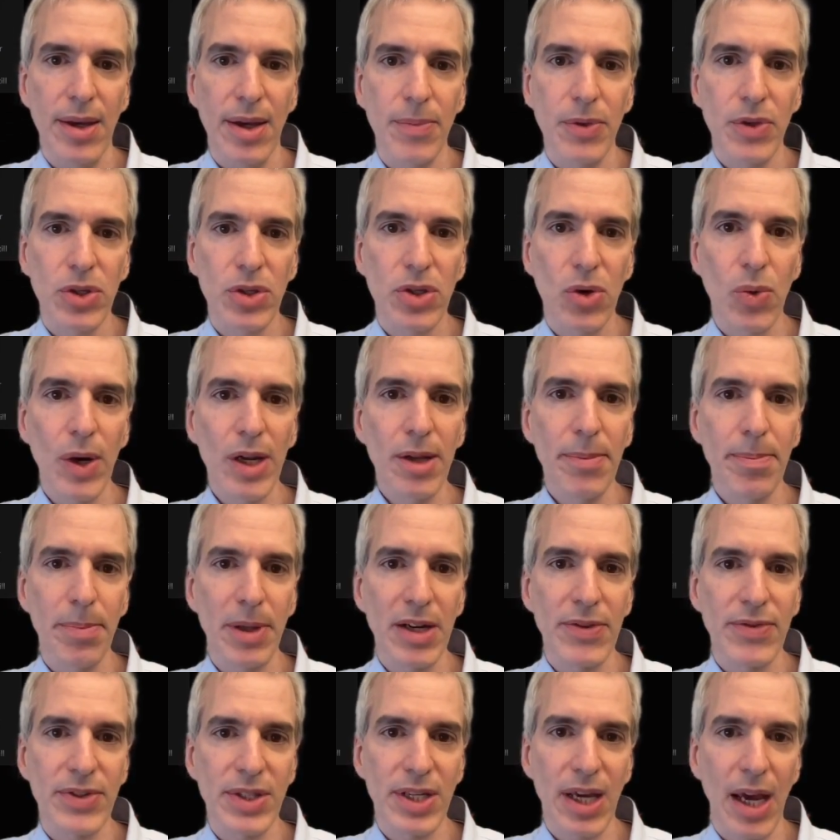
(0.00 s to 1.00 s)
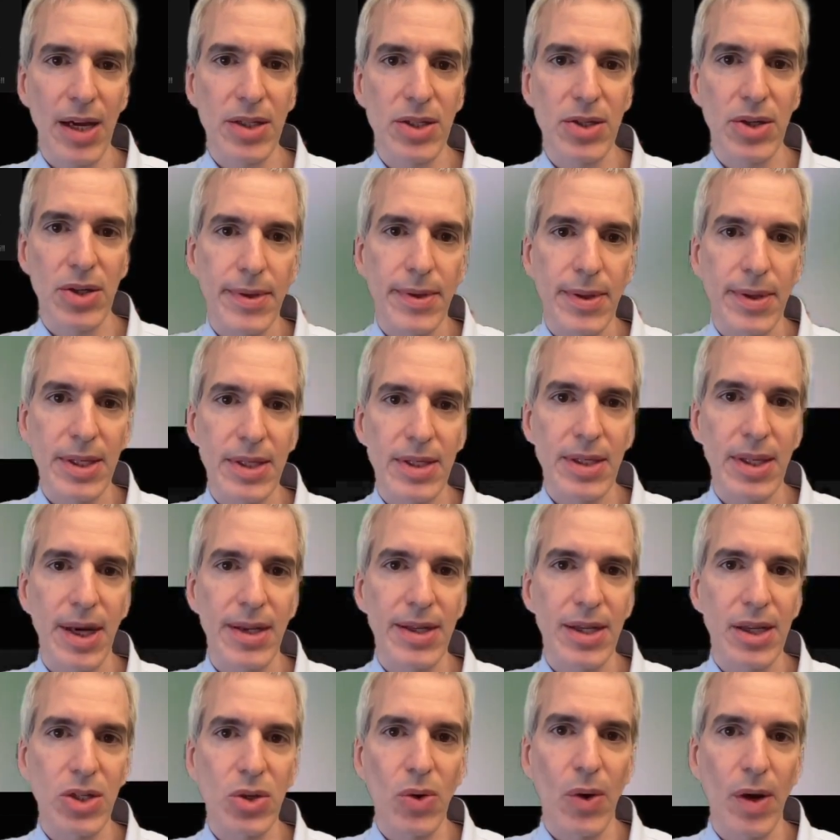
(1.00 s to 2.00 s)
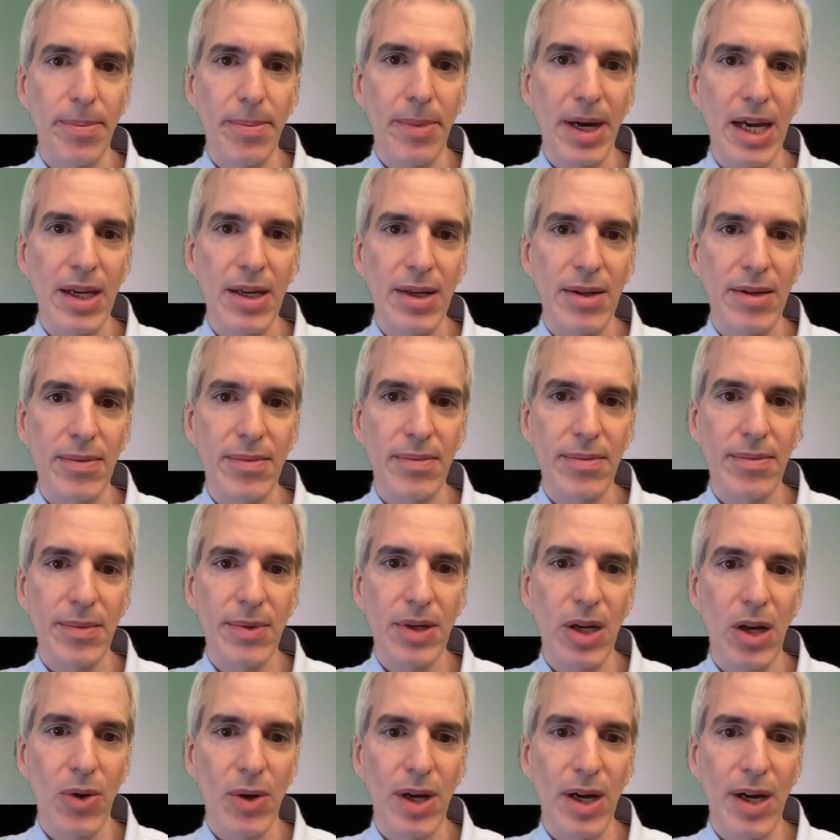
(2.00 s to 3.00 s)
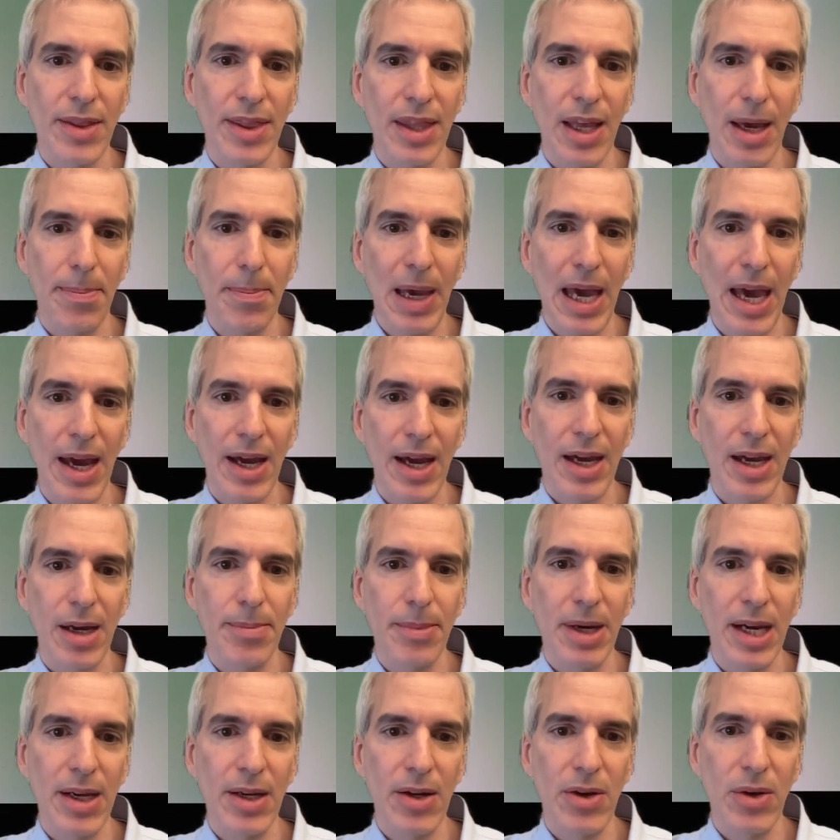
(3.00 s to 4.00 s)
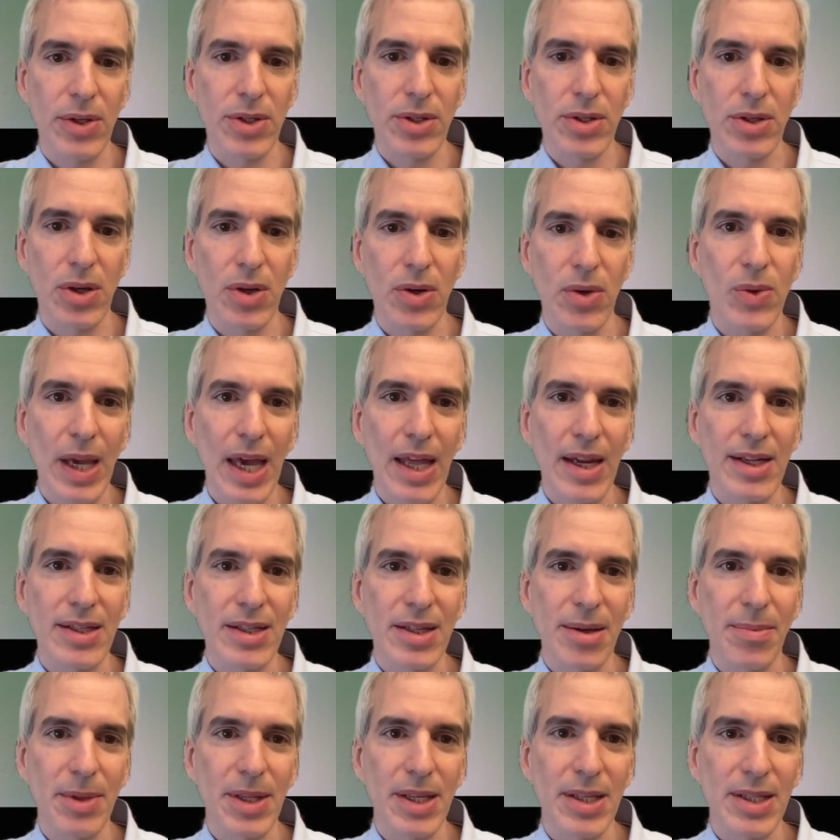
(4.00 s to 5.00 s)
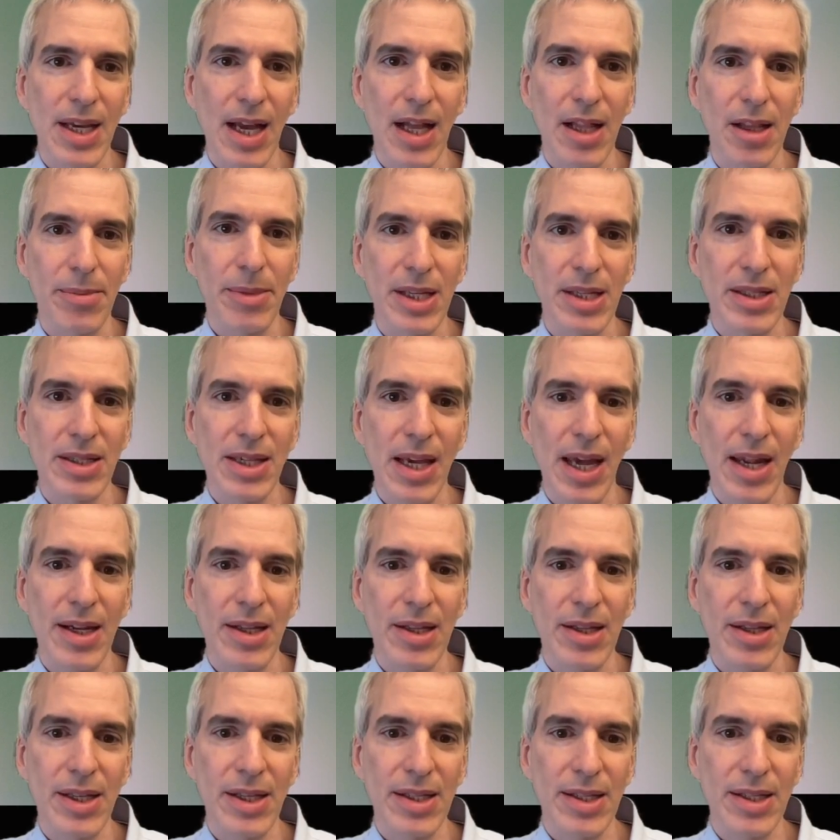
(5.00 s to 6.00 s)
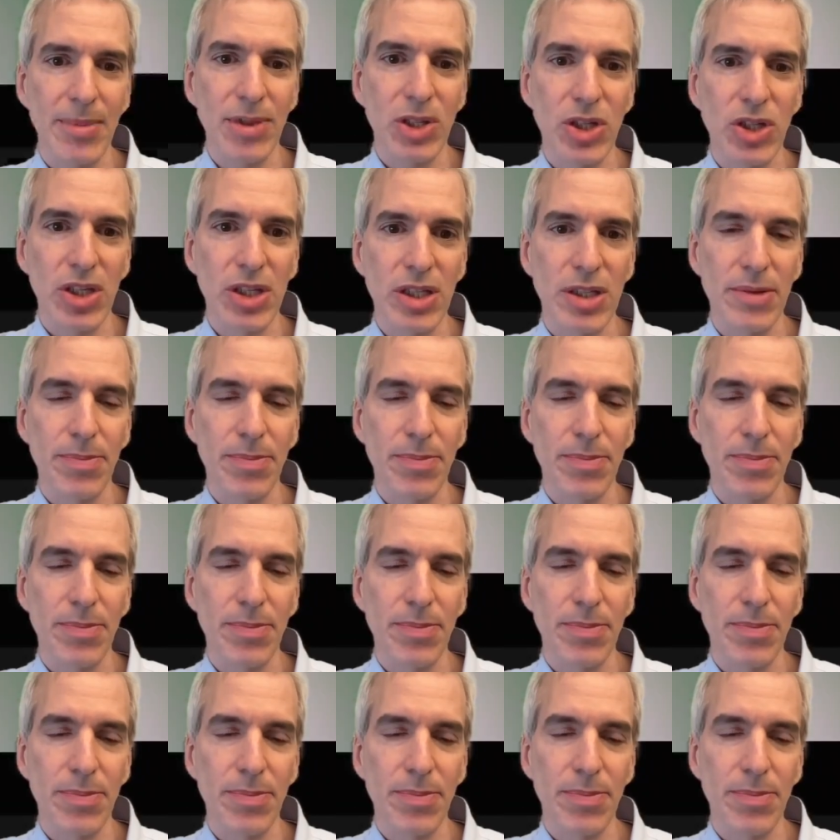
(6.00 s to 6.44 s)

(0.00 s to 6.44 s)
There's quite a bit of text this slide deck, so I might, cut that back. I might also edit some of these elements, edit these images,